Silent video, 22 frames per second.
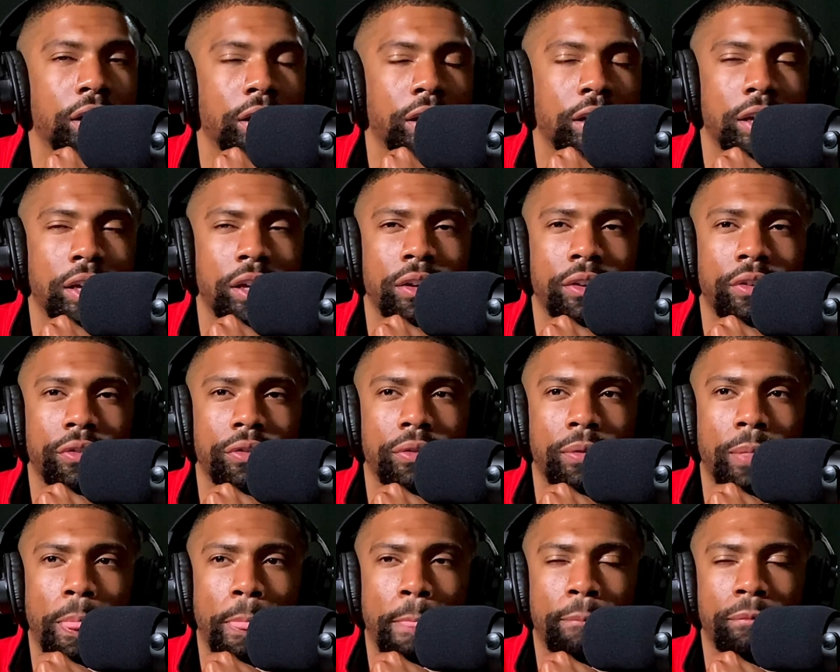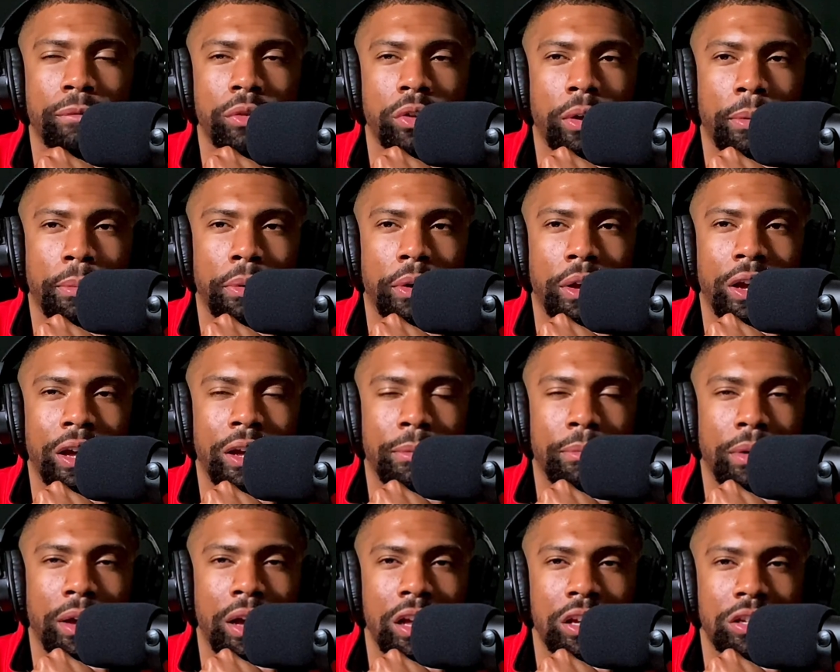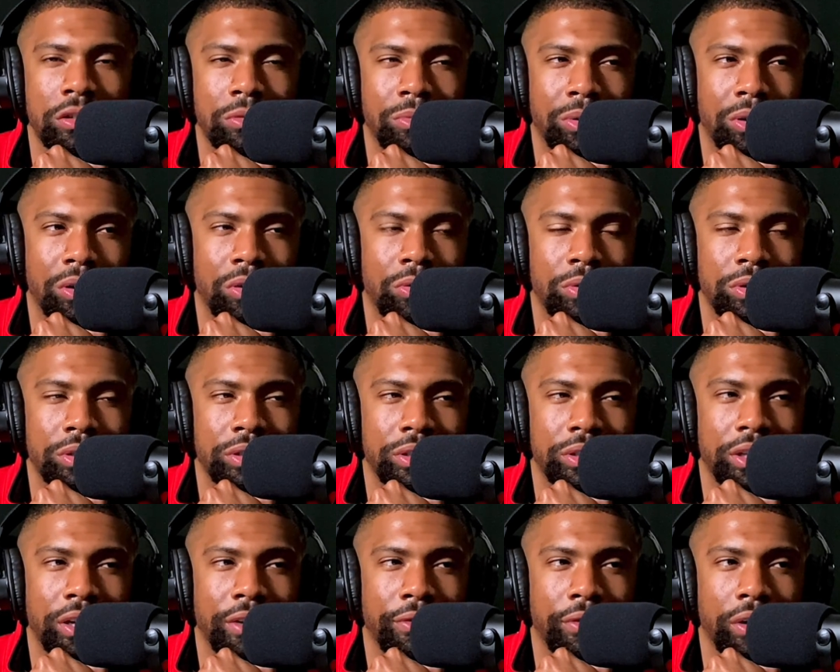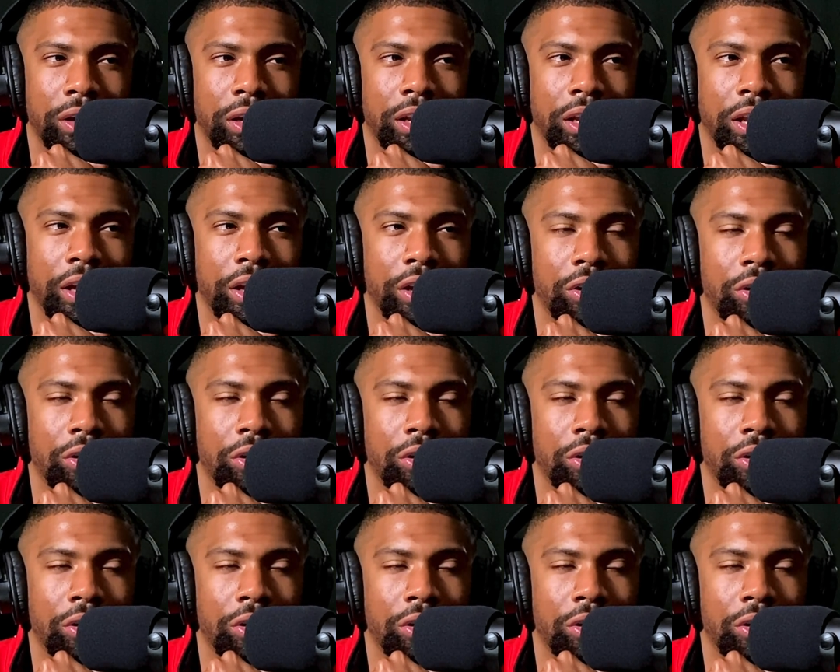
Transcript: If you're playing basketball with Steph and Clay,